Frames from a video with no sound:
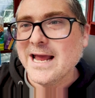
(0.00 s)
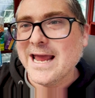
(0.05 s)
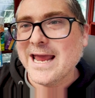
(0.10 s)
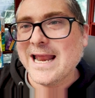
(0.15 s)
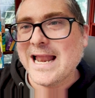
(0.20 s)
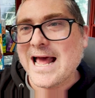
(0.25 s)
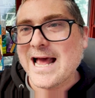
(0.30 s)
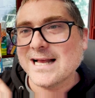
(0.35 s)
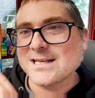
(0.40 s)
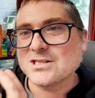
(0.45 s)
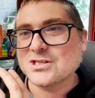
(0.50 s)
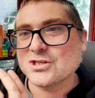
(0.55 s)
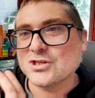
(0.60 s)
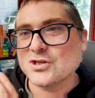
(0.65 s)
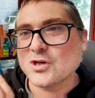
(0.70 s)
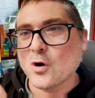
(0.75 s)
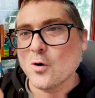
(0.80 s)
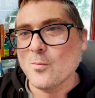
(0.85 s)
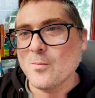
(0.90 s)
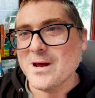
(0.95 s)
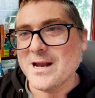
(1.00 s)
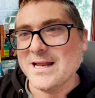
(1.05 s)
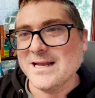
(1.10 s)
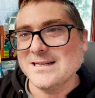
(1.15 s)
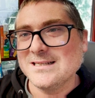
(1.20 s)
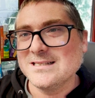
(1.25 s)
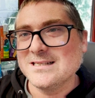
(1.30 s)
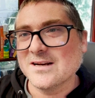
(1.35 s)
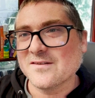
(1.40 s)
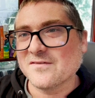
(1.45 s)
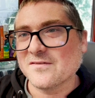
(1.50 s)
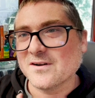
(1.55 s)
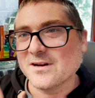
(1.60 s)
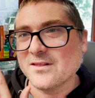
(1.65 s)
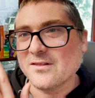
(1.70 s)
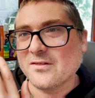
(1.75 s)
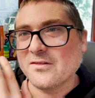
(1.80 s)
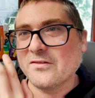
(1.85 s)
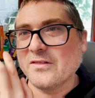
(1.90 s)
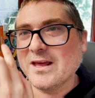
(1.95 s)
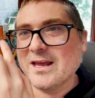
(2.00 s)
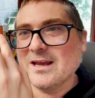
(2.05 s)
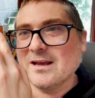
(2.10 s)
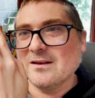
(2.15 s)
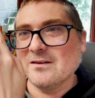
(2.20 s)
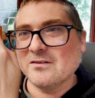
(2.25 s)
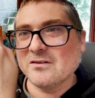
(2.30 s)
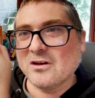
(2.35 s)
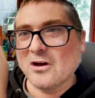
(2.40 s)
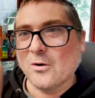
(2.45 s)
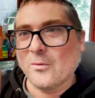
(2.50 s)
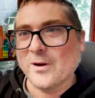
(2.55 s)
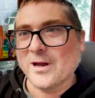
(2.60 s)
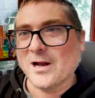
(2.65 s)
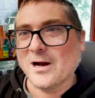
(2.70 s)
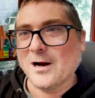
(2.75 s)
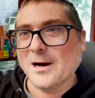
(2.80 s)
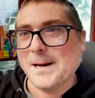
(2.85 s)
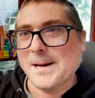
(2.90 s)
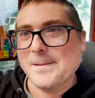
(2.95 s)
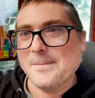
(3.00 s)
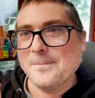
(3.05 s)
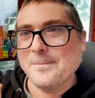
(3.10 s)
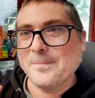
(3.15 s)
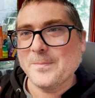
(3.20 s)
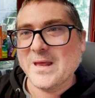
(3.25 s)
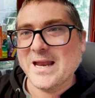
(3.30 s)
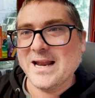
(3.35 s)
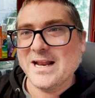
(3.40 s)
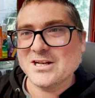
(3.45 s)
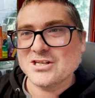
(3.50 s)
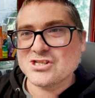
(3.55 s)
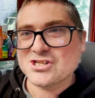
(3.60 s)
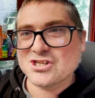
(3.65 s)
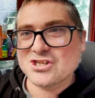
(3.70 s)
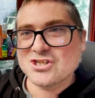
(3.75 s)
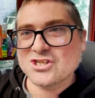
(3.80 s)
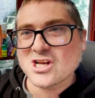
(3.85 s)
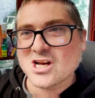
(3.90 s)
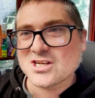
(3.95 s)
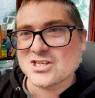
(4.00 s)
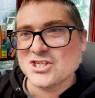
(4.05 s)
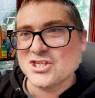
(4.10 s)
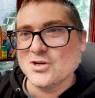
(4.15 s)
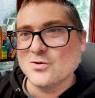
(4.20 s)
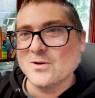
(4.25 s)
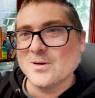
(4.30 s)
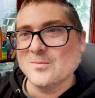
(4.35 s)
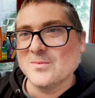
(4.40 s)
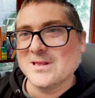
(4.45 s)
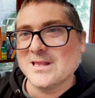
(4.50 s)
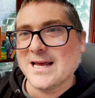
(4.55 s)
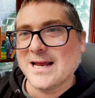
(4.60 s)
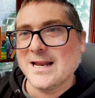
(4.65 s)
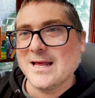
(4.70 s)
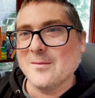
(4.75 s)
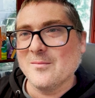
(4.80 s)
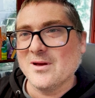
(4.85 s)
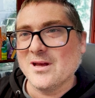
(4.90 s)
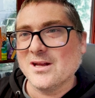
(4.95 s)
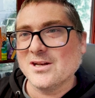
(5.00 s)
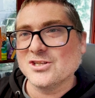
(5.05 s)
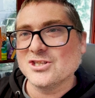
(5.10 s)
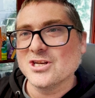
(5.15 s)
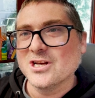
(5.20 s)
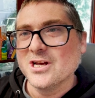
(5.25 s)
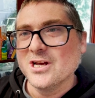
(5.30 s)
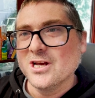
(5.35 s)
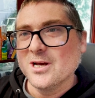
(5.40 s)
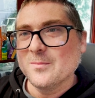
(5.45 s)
it has so many different things going on, and it sucks you in with that image.